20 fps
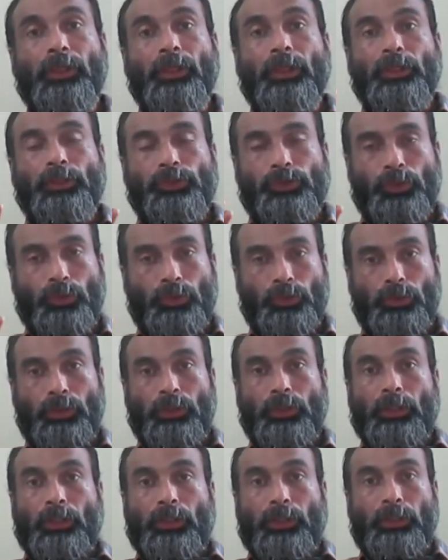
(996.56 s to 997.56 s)
so
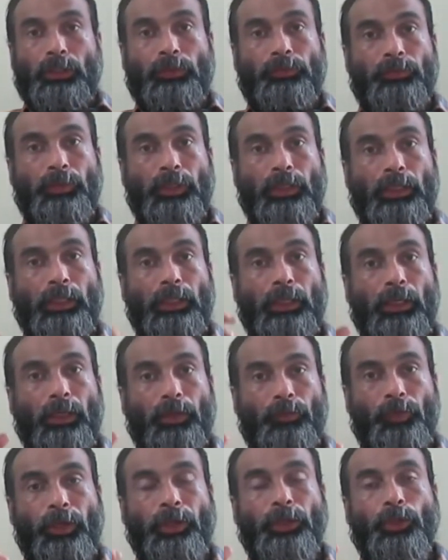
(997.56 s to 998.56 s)

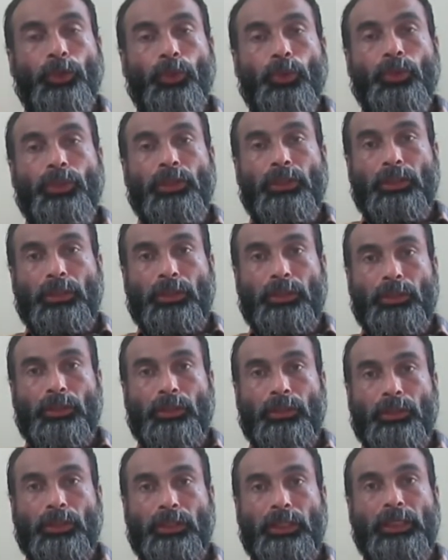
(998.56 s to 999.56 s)
when you
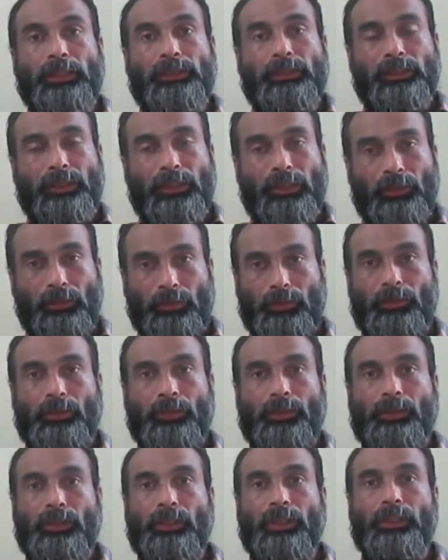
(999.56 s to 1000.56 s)
consider
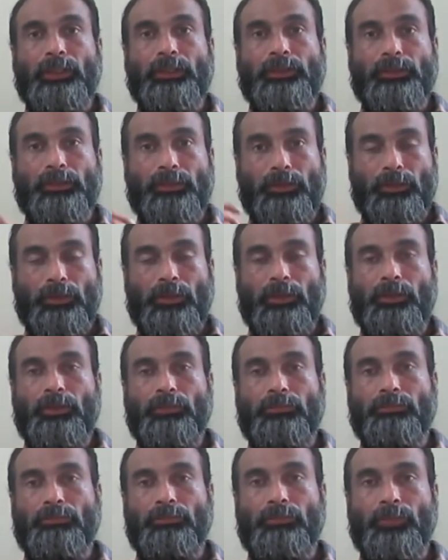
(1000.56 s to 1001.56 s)
this
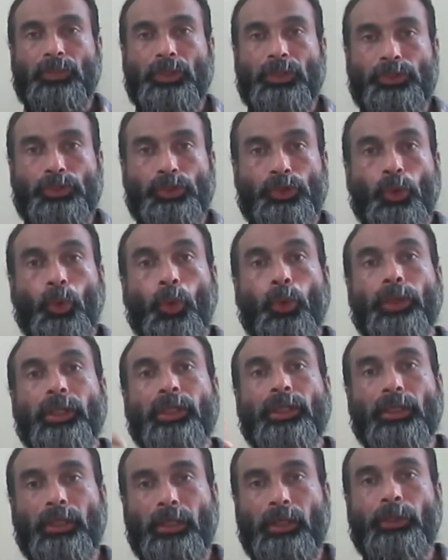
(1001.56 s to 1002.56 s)

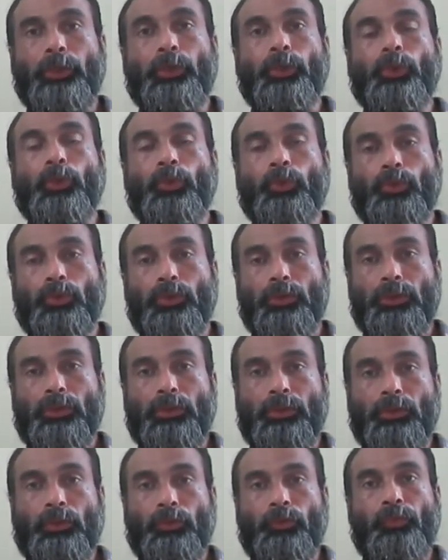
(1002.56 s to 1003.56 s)
storing a new
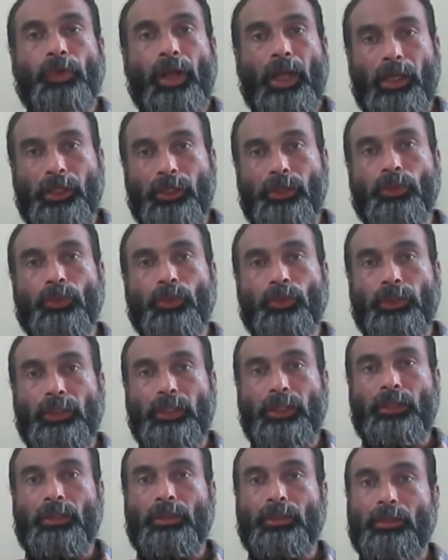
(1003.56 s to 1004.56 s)
value
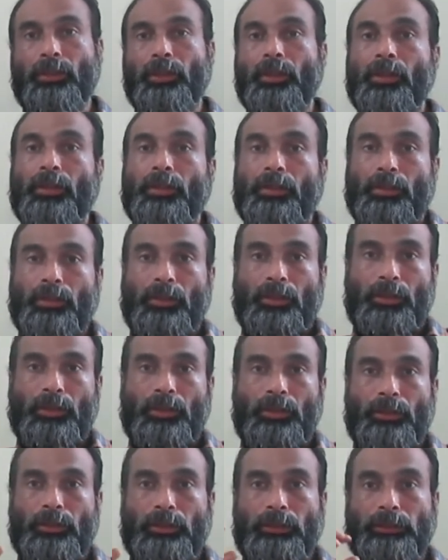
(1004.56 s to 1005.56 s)
in
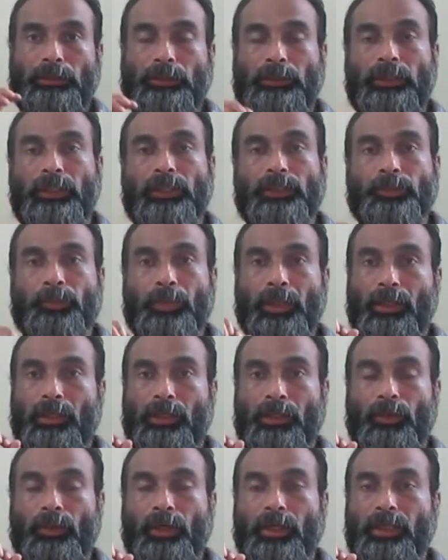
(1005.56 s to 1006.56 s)
this
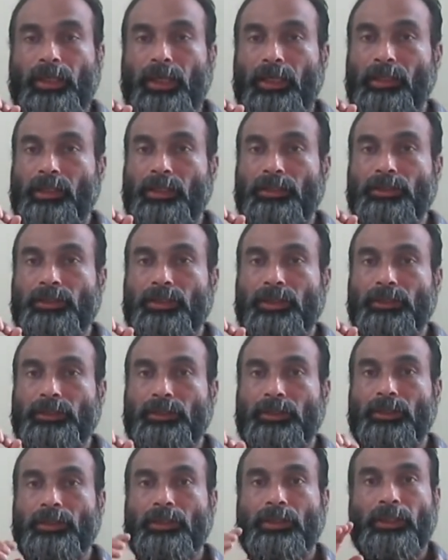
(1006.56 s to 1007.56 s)
particular data
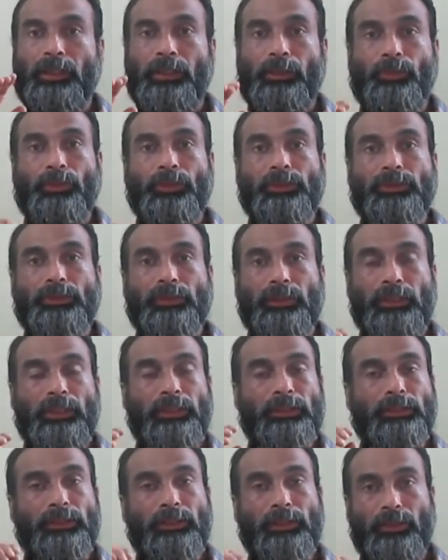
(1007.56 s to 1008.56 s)
structure, it is
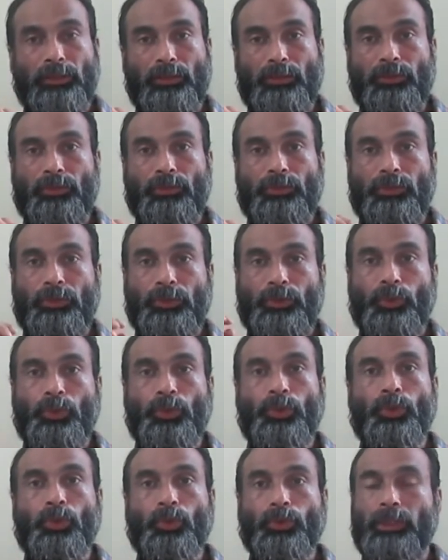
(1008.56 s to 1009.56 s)
easier
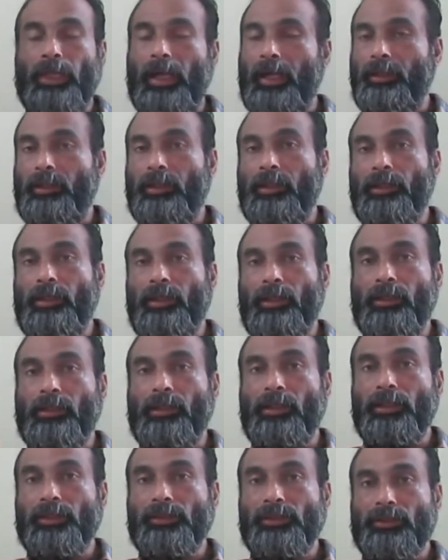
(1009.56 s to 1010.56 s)
to do that in
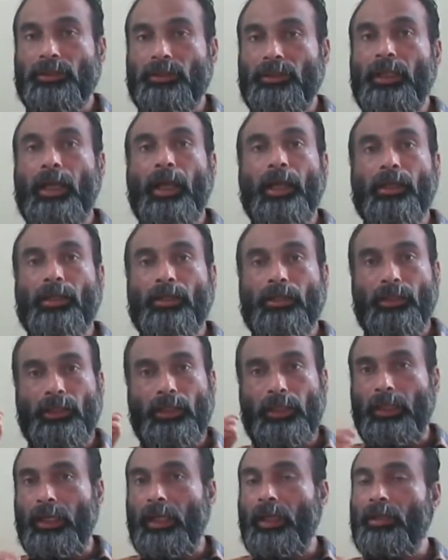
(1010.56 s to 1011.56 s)
linked list than
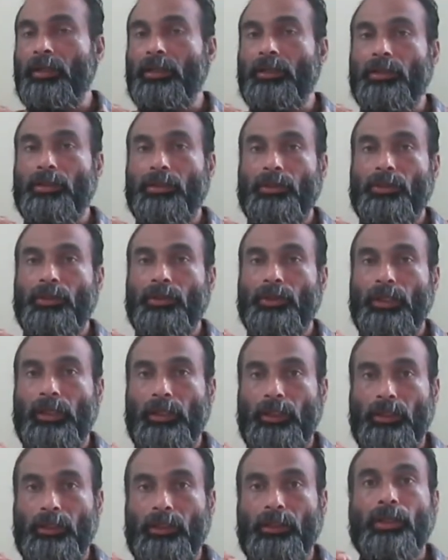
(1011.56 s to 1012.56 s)
in an
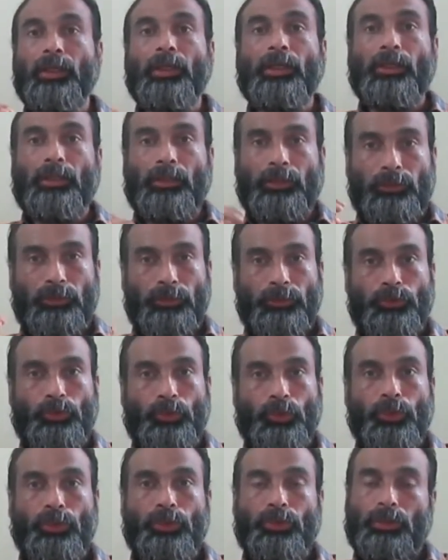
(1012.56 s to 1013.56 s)
array.
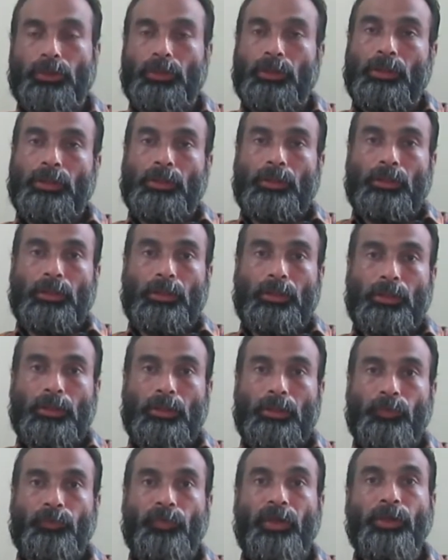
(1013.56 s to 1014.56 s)
So
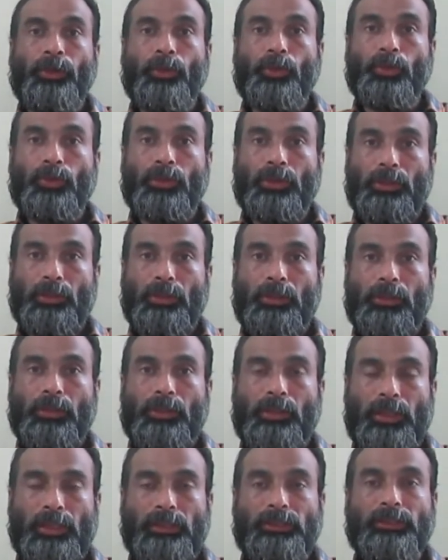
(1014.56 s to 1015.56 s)
when you
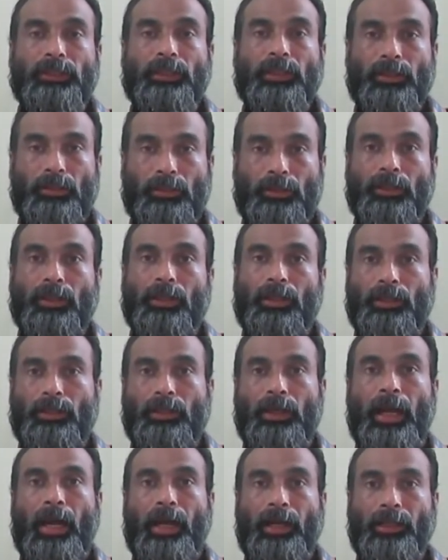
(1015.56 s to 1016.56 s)
consider
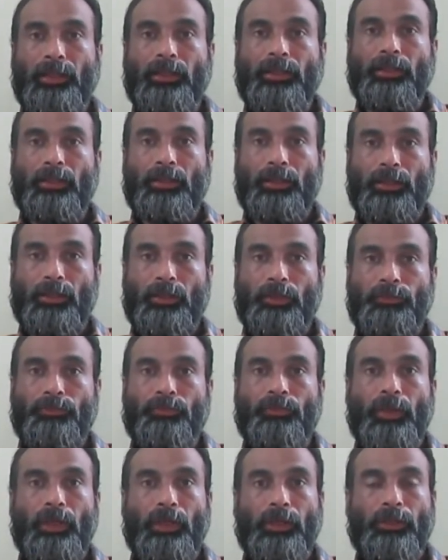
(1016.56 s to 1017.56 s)
adding
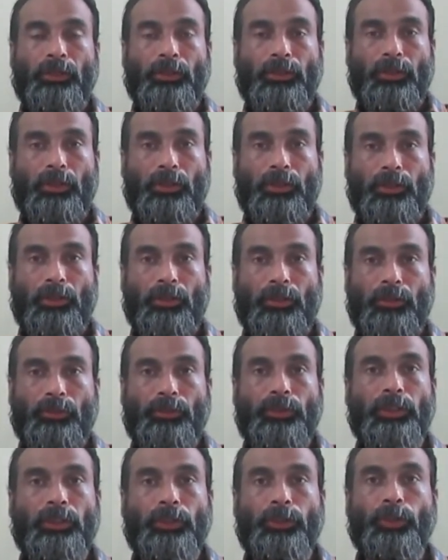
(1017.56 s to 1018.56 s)
when
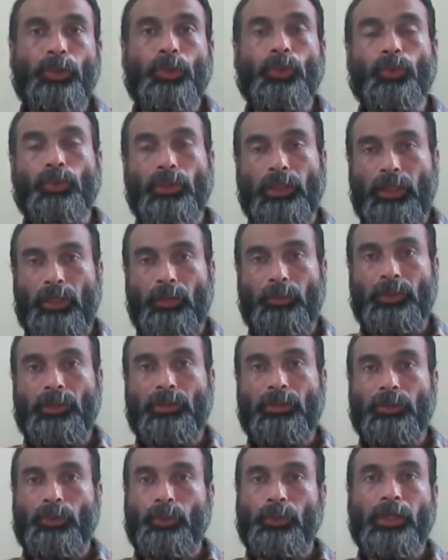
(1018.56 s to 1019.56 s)
the new
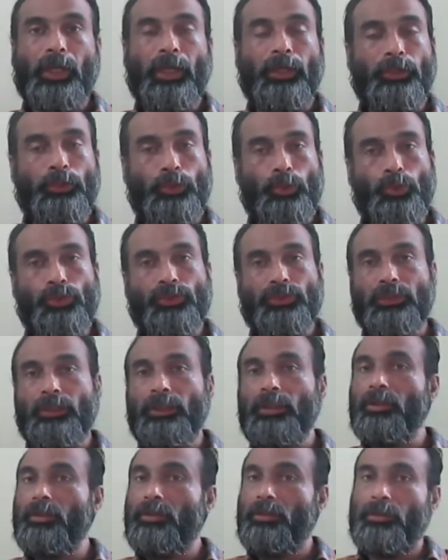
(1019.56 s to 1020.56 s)
element, you can use
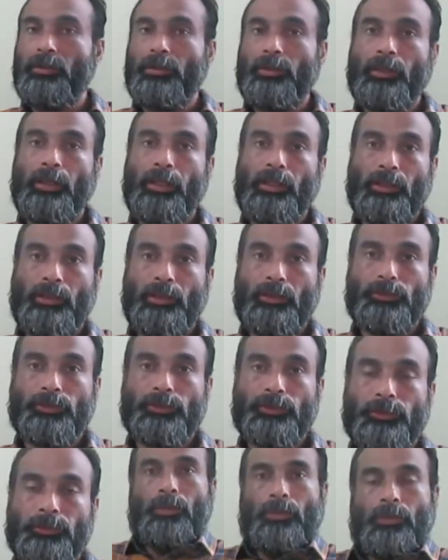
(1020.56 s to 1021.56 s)
the linked list.
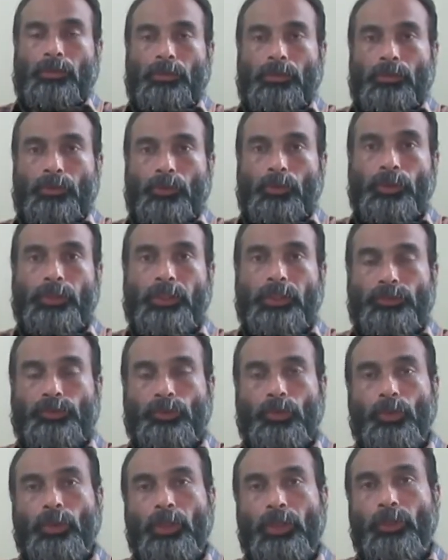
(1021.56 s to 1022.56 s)
Okay,
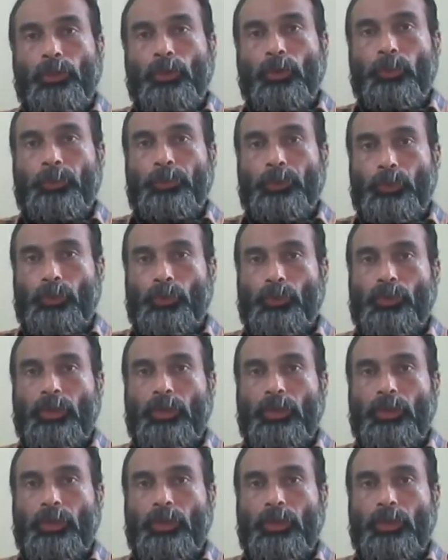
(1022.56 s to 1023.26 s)
so I hope you